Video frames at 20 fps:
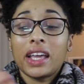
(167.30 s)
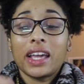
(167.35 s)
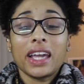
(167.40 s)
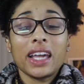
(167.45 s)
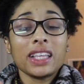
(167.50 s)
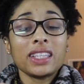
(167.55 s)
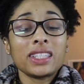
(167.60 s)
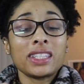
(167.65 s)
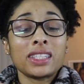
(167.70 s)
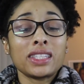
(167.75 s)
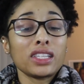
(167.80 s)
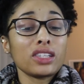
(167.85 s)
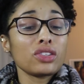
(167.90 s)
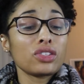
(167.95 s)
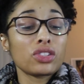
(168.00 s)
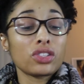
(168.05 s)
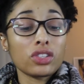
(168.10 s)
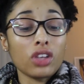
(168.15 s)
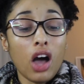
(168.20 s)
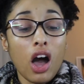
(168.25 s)
It's still
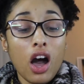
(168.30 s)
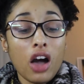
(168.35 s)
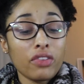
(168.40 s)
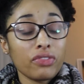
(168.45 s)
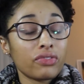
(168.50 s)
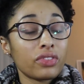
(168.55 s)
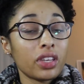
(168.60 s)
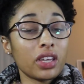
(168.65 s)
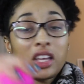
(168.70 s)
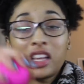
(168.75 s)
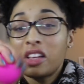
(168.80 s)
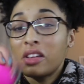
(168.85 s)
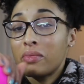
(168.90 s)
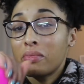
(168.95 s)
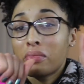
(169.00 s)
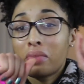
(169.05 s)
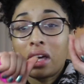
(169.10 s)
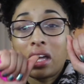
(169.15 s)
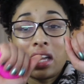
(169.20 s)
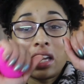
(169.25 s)
soft,
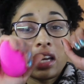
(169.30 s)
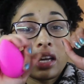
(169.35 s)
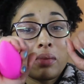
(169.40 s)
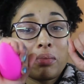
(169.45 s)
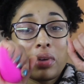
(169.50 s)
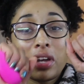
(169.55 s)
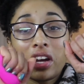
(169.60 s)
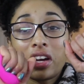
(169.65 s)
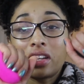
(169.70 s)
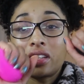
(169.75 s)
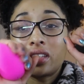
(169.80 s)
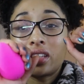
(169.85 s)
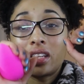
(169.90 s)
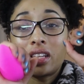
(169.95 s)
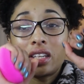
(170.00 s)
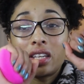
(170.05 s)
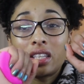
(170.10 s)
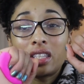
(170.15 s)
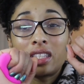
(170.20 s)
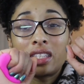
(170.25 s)
but in comparison,
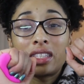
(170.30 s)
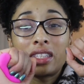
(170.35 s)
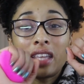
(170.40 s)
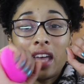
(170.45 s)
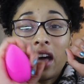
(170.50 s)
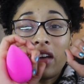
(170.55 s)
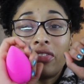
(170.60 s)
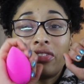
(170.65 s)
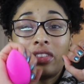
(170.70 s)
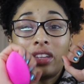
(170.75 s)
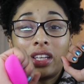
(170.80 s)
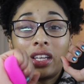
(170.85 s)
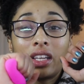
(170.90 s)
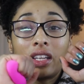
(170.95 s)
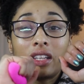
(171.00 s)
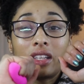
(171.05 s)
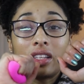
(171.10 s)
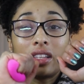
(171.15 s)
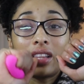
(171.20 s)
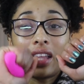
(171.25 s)
it's
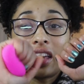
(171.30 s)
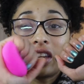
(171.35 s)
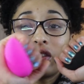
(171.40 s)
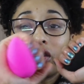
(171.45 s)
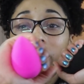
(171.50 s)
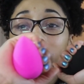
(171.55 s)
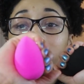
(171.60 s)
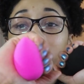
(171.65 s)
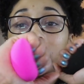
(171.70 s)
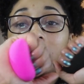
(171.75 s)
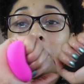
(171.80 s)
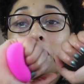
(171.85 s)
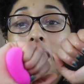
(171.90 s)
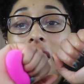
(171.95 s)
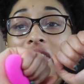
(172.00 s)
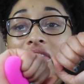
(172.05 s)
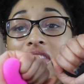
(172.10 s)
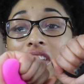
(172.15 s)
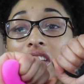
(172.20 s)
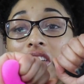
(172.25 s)
definitely, like, you can see
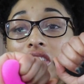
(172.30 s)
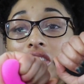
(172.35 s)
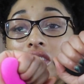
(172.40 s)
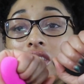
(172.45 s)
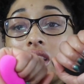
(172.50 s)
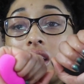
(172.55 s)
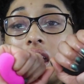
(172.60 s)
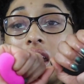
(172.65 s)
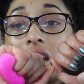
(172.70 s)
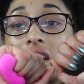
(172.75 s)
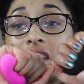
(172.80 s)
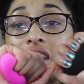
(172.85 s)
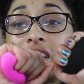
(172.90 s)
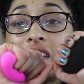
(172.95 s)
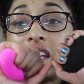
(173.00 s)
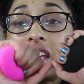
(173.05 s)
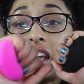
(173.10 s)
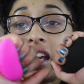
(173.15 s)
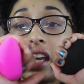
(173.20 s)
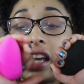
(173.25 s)
my fingers
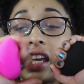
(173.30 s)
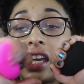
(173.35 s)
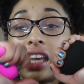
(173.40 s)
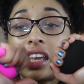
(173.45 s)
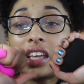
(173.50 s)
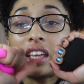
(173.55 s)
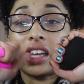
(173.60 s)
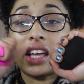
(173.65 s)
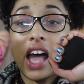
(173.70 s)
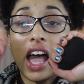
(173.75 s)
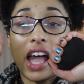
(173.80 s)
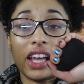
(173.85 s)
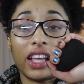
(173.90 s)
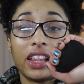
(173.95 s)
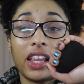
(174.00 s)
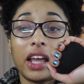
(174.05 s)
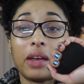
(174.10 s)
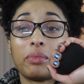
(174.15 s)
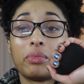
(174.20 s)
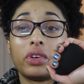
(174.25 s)
like dig. I can
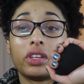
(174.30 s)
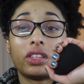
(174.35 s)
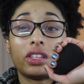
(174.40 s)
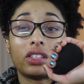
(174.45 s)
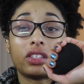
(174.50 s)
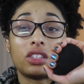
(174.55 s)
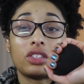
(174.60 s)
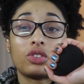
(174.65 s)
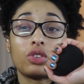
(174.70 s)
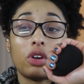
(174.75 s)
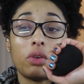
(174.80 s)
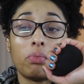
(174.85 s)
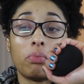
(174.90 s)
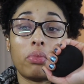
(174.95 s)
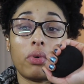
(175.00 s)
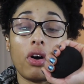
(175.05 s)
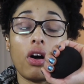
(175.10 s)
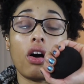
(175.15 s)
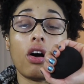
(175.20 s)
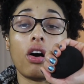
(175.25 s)
like put this into a
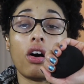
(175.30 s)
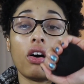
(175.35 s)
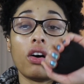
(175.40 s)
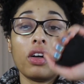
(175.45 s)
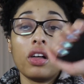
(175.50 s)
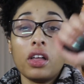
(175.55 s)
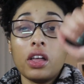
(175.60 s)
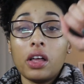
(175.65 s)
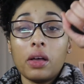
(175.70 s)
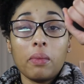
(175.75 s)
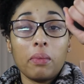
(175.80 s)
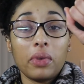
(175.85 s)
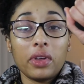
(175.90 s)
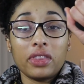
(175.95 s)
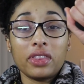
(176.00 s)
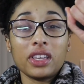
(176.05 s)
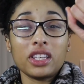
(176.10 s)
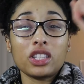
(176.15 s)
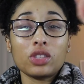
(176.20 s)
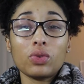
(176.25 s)
ball.
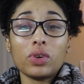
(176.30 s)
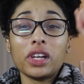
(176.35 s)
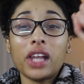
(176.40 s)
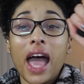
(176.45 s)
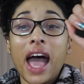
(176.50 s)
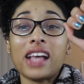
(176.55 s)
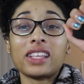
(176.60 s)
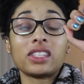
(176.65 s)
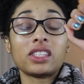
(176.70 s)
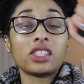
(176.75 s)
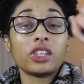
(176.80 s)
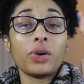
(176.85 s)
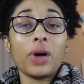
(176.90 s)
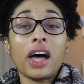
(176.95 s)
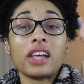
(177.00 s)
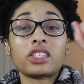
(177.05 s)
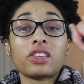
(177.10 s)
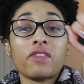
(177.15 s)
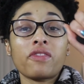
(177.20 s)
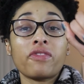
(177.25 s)
But this one still
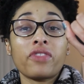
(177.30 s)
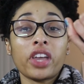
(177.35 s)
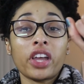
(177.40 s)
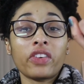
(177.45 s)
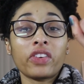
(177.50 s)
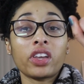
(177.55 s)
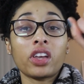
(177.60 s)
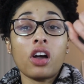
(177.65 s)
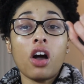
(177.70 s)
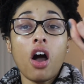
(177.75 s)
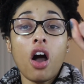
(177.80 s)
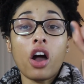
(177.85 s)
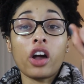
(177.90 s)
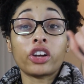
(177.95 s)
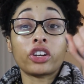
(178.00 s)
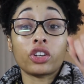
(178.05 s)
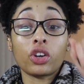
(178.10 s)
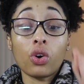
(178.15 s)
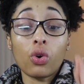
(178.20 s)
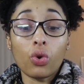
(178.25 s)
has a very
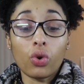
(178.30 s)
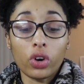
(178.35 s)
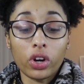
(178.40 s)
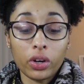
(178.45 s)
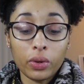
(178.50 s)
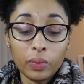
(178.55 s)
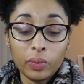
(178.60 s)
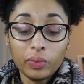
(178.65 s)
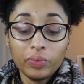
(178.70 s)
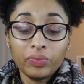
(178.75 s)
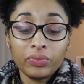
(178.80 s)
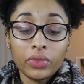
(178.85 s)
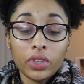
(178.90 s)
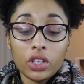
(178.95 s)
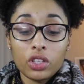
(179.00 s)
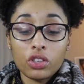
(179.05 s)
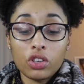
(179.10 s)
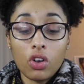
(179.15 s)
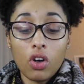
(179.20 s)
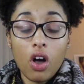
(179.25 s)
hard core.
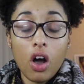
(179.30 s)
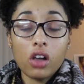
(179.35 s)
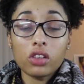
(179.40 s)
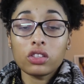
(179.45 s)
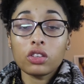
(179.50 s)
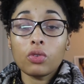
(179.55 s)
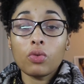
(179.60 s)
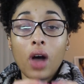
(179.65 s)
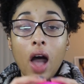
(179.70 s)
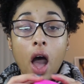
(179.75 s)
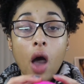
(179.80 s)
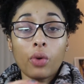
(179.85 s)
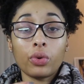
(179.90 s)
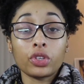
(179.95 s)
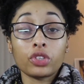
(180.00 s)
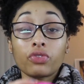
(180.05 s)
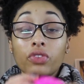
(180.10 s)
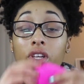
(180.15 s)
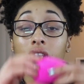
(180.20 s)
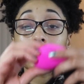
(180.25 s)
So also while I
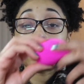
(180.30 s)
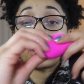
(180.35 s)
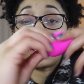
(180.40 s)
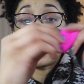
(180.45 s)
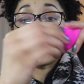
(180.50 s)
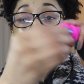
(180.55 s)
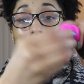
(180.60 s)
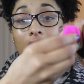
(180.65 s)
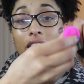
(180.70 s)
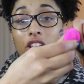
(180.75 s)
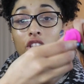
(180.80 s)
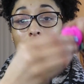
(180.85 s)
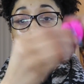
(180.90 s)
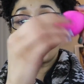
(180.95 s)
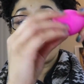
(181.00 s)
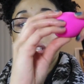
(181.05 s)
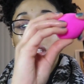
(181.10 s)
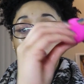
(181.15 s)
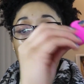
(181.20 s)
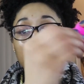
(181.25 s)
was rinsing, I kind of
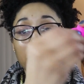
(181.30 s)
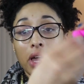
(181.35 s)
twisted